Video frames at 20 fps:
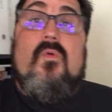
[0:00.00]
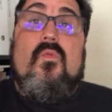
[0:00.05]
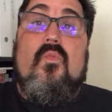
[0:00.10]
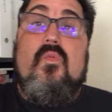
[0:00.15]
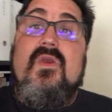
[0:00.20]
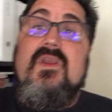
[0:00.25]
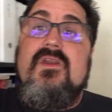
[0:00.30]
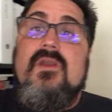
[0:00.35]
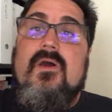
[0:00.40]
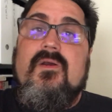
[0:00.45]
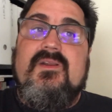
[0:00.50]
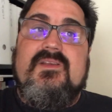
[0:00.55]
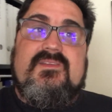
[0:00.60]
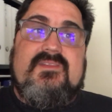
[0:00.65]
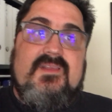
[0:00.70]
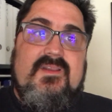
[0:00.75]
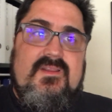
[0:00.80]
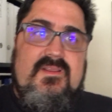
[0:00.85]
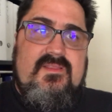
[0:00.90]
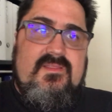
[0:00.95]
we noticed
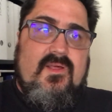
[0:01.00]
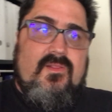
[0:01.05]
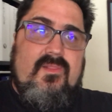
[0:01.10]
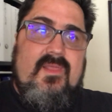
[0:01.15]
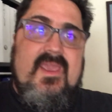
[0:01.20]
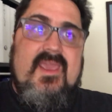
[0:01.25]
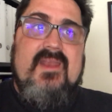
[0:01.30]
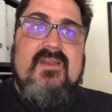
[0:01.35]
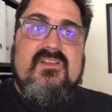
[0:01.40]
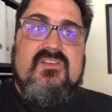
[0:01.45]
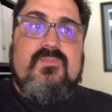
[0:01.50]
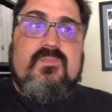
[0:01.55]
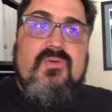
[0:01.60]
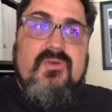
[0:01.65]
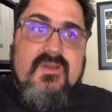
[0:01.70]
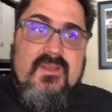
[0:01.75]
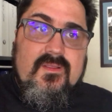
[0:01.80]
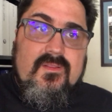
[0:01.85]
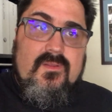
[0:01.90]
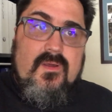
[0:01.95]
that the land is
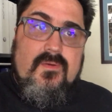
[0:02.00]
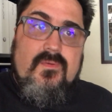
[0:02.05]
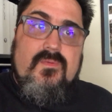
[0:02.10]
pretty